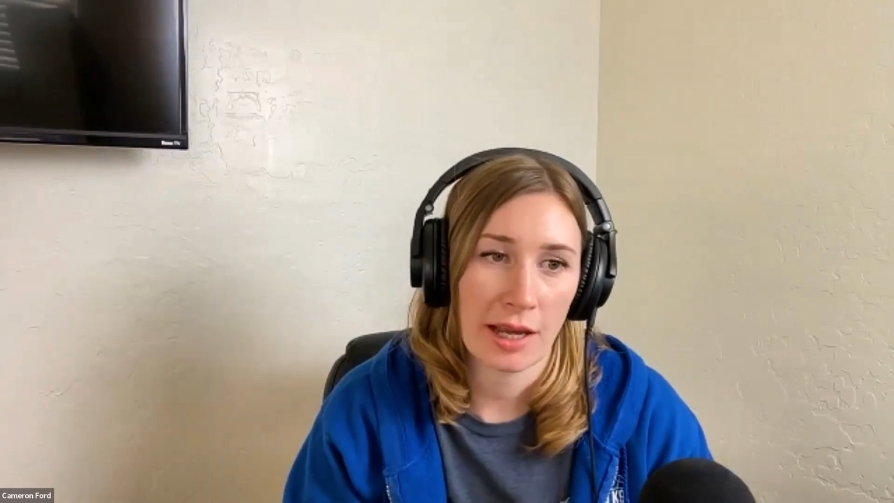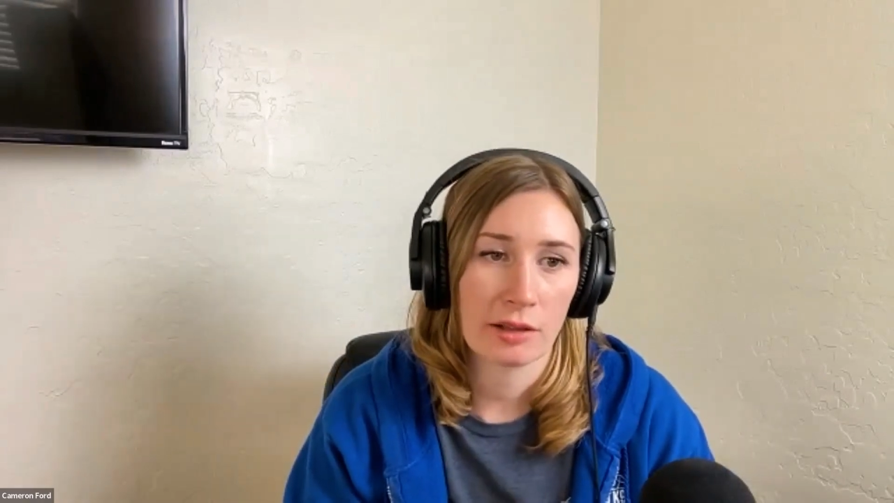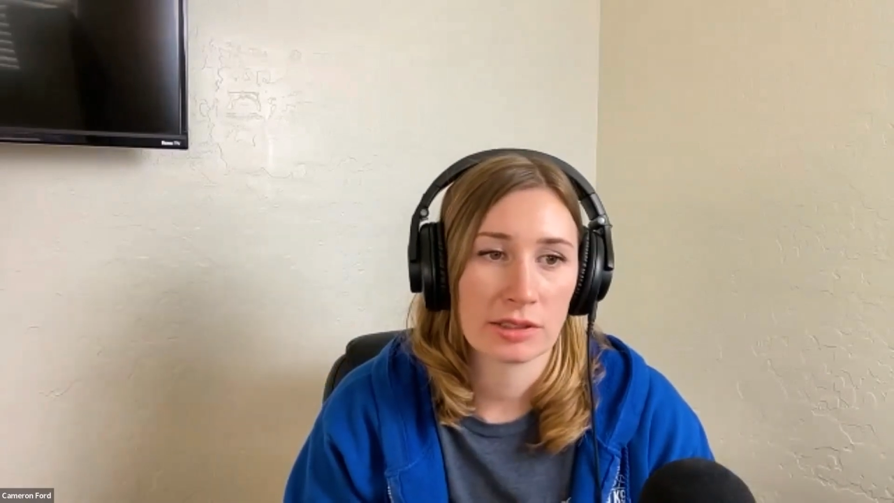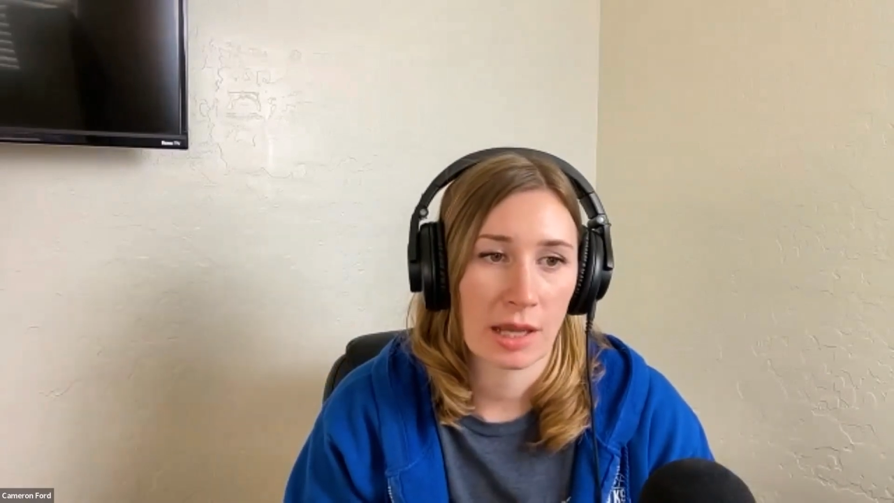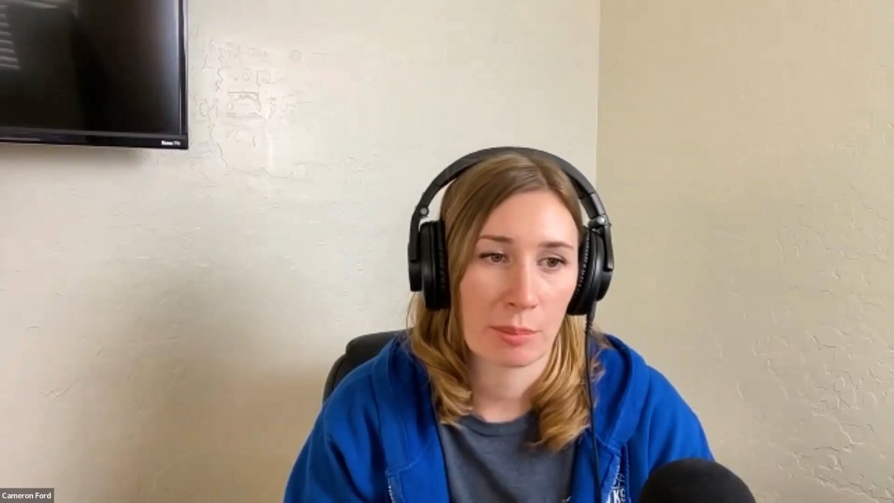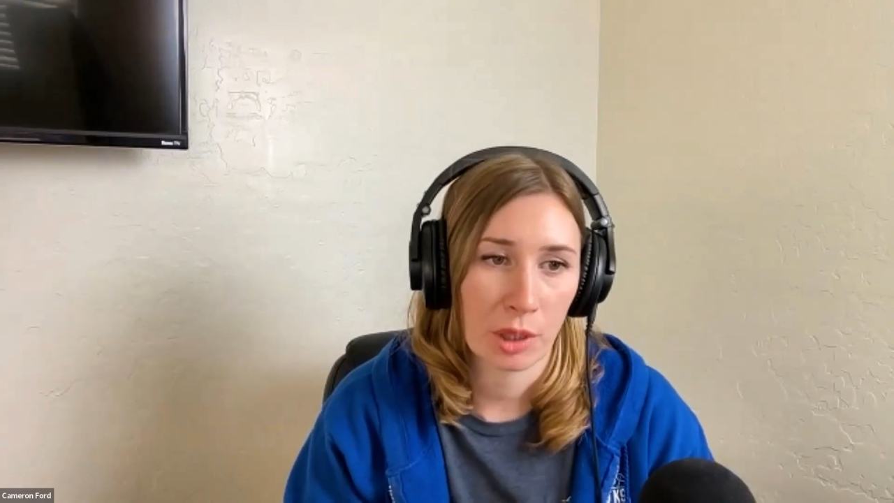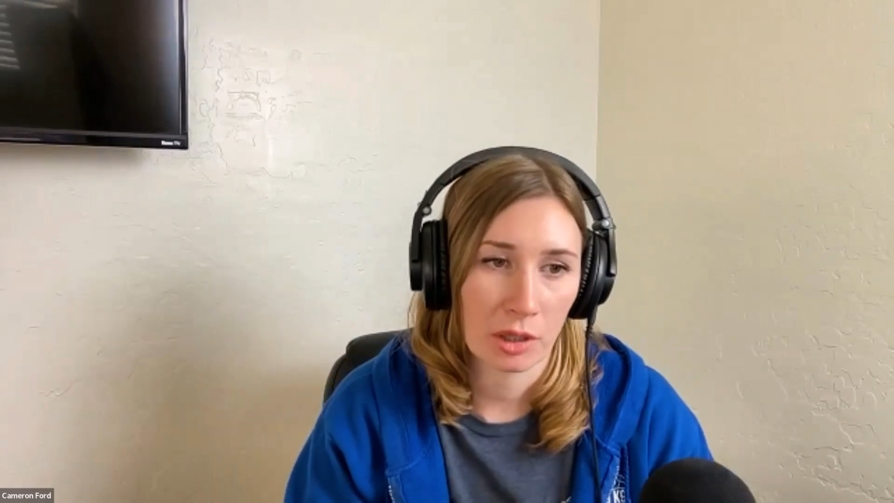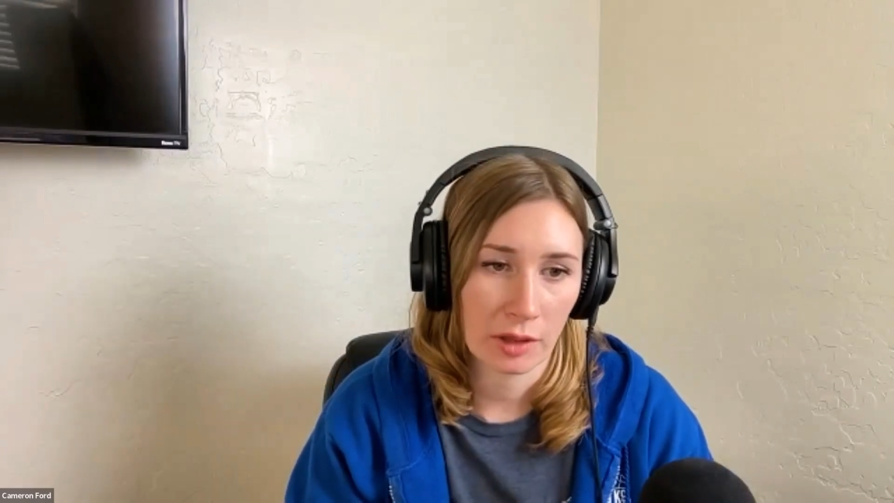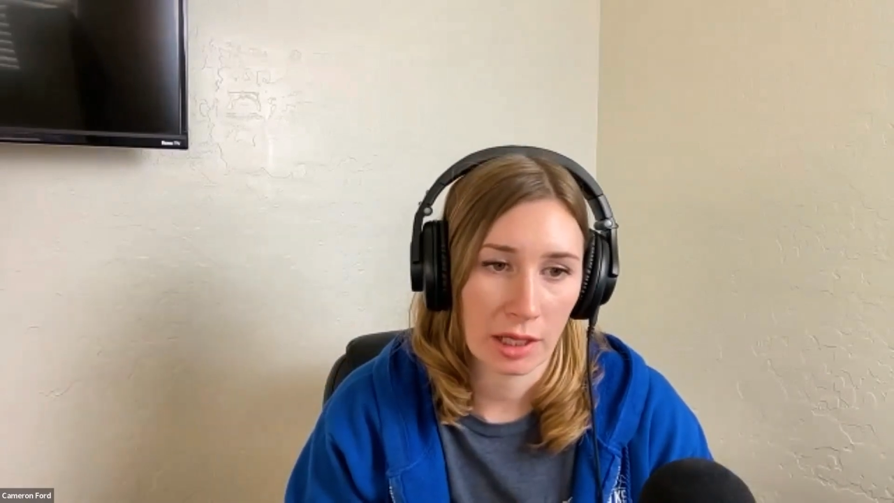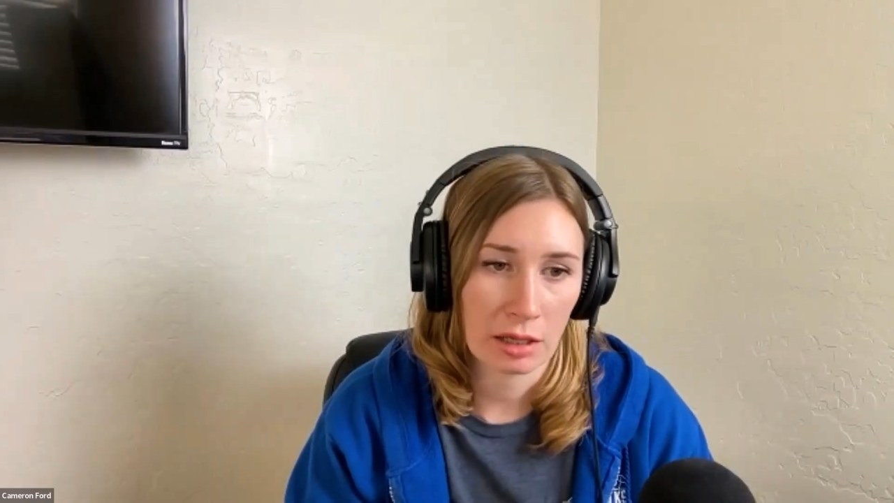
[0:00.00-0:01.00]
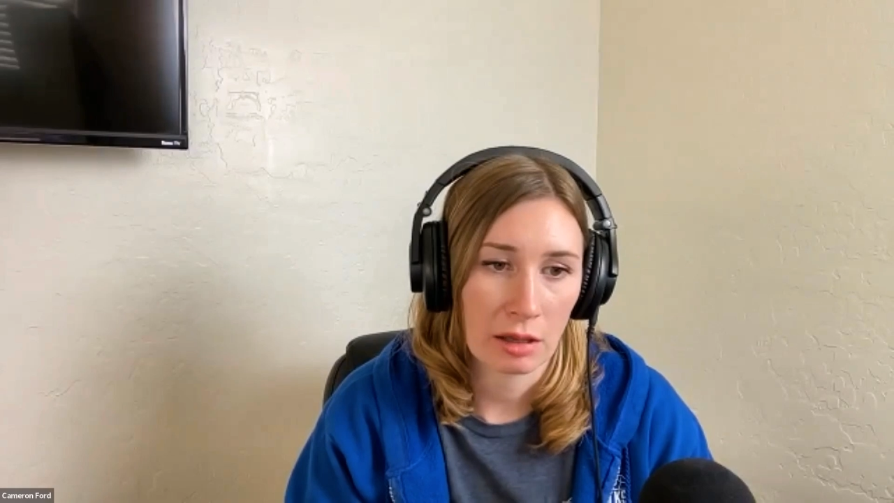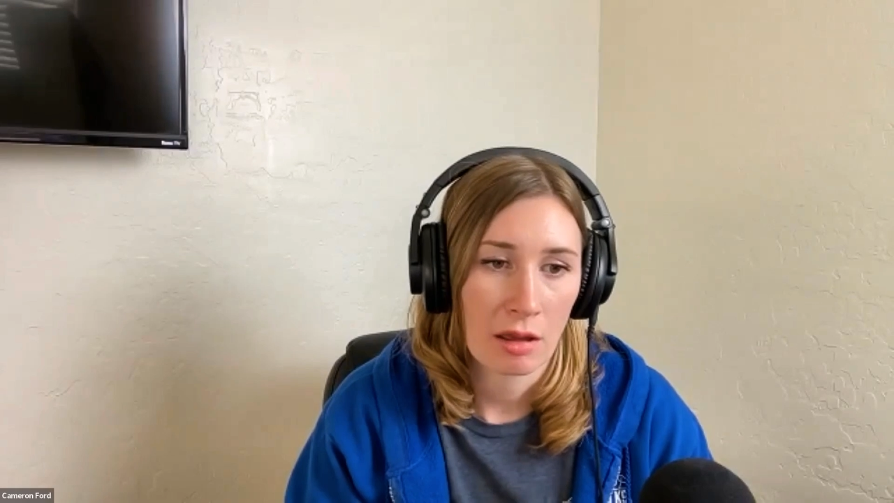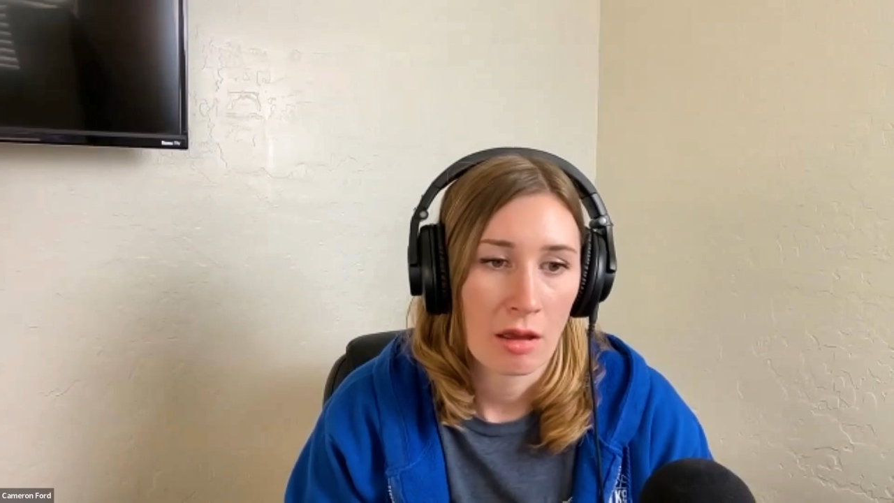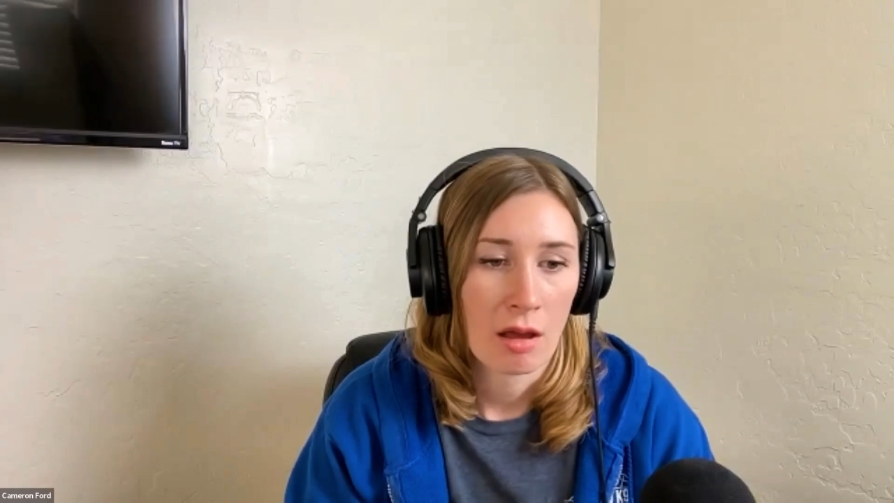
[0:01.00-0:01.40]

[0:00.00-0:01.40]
out separately.